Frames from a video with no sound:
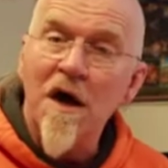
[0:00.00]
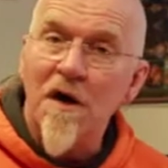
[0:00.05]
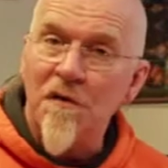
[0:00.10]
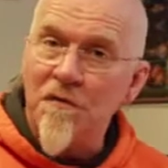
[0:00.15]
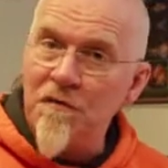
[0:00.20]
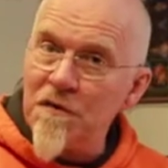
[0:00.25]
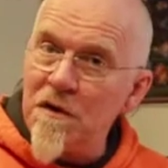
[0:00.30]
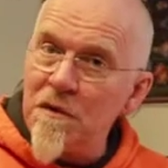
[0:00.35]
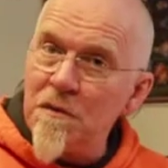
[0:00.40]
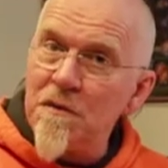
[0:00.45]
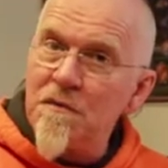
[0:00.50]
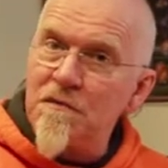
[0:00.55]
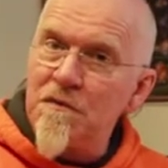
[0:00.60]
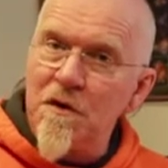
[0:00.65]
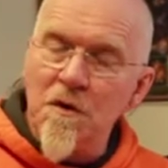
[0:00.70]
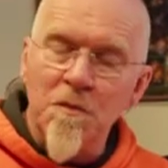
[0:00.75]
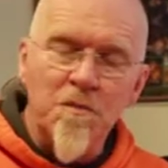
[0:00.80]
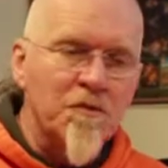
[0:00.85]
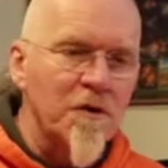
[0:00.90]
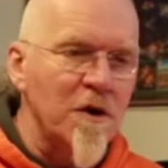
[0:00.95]
A few of
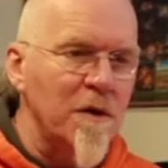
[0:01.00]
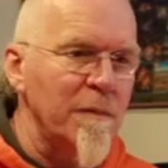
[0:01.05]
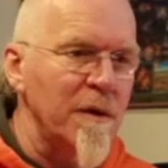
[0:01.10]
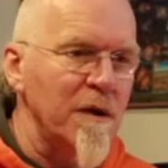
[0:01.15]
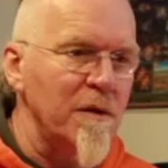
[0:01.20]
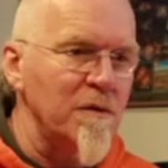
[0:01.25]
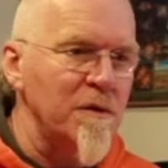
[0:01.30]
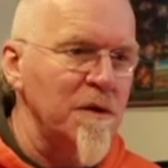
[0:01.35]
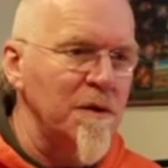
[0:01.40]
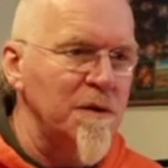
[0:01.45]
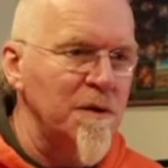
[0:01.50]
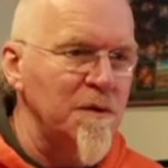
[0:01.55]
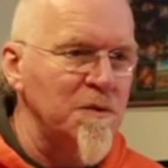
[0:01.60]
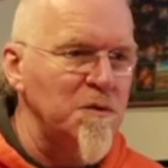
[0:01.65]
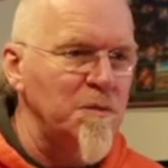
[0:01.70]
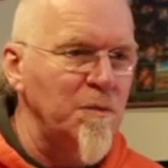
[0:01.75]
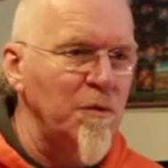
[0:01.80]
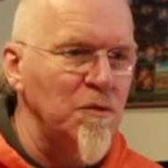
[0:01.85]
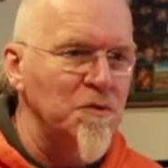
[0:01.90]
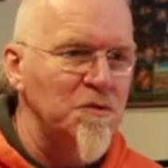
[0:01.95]
you, primarily
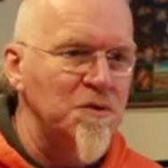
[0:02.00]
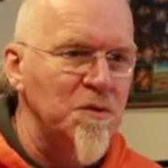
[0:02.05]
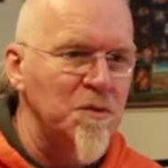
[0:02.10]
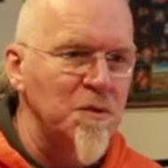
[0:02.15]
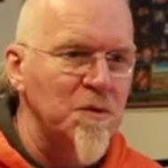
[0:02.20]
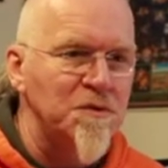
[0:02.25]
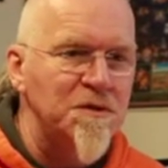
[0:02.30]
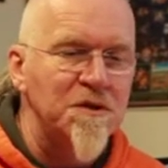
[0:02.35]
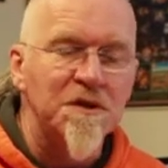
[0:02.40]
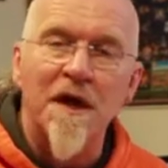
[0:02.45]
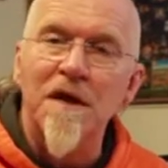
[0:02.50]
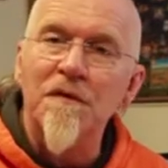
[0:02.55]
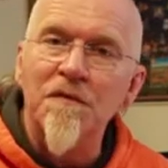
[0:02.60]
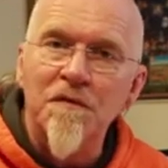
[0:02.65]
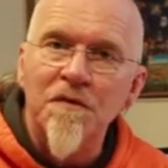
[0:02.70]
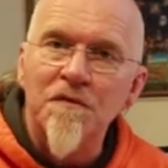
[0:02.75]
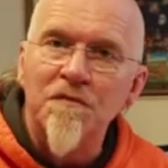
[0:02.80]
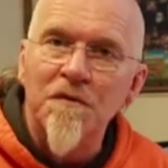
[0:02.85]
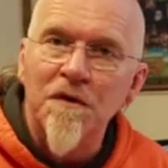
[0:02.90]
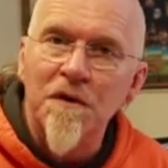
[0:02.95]
those born towards the
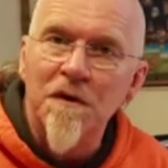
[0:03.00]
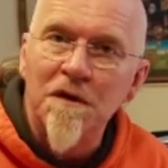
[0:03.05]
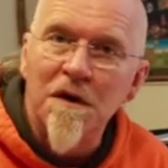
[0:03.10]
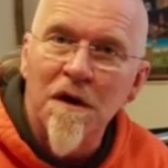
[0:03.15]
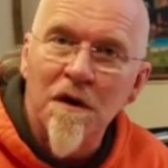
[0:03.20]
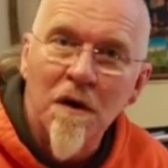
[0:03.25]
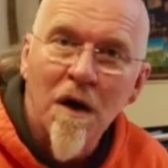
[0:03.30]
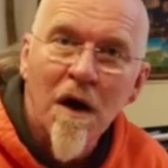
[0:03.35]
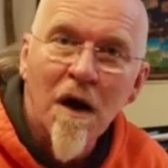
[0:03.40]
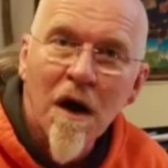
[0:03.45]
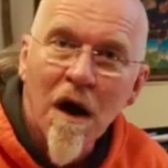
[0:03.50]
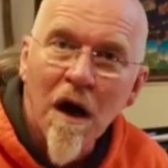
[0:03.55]
end of Virgo,